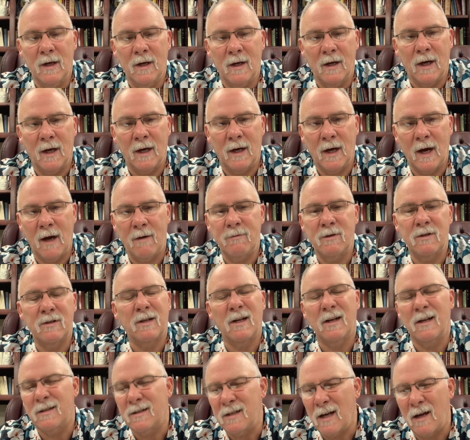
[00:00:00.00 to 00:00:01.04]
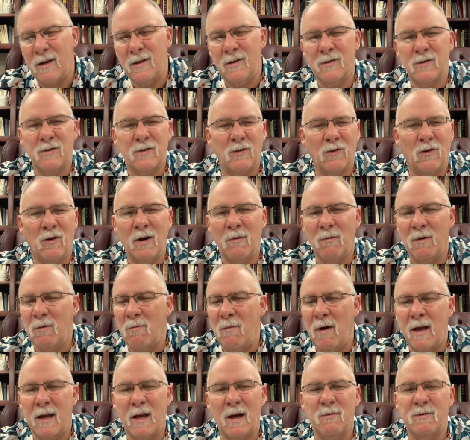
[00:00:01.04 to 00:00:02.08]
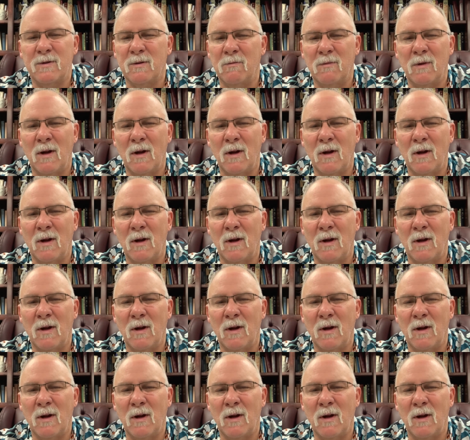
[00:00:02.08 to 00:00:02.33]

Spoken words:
I'm just going to tell you the story. I'm going to make up some